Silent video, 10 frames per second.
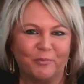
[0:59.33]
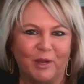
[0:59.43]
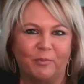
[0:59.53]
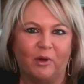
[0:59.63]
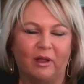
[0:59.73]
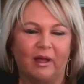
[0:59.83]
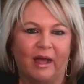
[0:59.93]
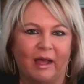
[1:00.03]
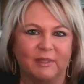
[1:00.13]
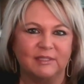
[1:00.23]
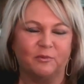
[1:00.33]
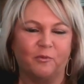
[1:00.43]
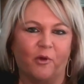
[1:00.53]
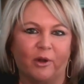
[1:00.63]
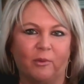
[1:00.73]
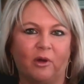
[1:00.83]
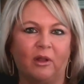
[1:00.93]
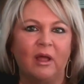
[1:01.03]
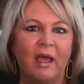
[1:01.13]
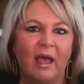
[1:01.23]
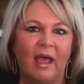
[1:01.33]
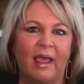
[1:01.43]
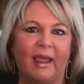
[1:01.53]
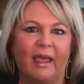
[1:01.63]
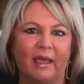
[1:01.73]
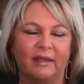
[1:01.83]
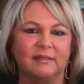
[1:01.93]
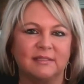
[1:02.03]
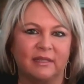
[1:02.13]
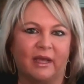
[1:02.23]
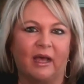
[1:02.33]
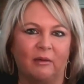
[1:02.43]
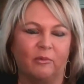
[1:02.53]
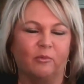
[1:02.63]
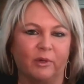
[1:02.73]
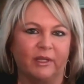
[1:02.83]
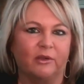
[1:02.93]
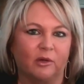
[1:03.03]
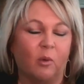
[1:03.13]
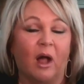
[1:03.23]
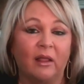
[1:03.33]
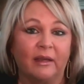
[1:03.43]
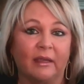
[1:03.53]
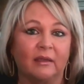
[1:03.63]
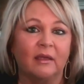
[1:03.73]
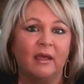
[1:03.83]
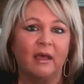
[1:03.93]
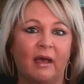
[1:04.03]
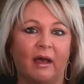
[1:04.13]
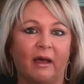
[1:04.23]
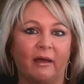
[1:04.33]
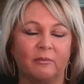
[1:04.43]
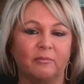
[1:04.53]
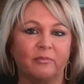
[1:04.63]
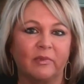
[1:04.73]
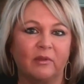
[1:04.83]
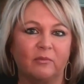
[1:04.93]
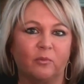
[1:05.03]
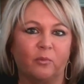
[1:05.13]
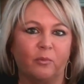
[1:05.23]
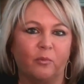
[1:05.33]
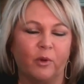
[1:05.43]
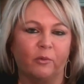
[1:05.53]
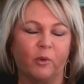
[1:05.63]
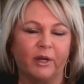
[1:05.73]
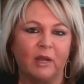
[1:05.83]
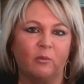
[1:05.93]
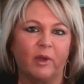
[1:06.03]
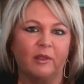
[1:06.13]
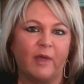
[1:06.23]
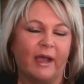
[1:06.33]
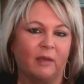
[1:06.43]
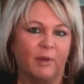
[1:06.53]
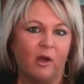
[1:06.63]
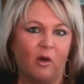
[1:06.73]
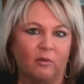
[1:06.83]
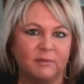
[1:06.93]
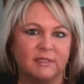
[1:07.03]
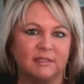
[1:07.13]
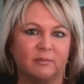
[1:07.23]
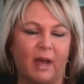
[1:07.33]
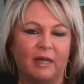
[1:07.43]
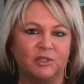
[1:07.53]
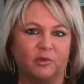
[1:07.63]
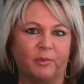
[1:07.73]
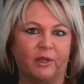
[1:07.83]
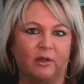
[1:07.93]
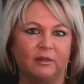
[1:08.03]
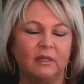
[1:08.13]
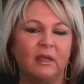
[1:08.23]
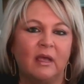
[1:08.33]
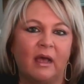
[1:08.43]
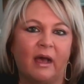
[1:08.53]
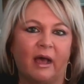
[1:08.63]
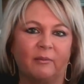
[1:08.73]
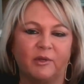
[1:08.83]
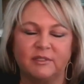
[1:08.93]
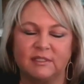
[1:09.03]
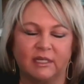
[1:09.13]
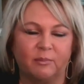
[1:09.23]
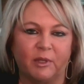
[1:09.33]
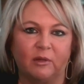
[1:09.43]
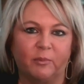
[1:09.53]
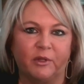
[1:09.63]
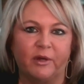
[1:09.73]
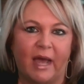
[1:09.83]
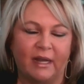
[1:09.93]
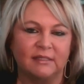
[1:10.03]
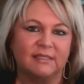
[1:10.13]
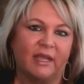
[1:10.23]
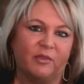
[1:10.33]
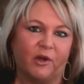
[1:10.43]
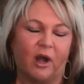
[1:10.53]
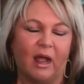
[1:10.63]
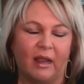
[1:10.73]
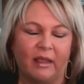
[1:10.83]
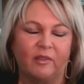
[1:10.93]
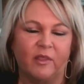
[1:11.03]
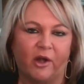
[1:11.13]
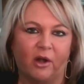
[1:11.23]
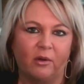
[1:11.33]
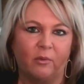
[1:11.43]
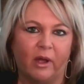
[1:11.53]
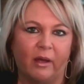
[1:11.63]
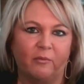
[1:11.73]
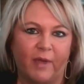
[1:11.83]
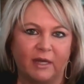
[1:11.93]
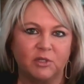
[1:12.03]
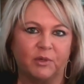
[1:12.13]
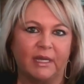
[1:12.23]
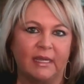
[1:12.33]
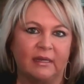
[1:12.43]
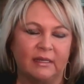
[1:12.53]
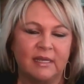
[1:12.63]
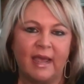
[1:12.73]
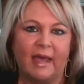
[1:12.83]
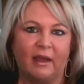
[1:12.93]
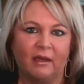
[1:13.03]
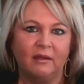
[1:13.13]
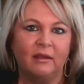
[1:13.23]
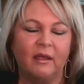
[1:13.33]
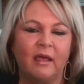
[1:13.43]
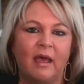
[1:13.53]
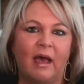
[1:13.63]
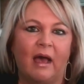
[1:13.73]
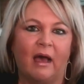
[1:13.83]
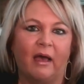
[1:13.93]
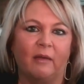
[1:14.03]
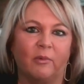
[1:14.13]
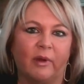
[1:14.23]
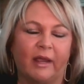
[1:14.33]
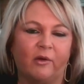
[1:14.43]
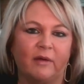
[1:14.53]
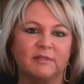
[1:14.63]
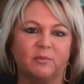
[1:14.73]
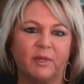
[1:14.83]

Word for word: for people um, that's affordable and um, really good quality. Um, we're working with Heckaman Homes. It's a modular build. Um, they're stick built, but they're not on site. They're on in their uh, factory in Indiana. Um, and I know I have some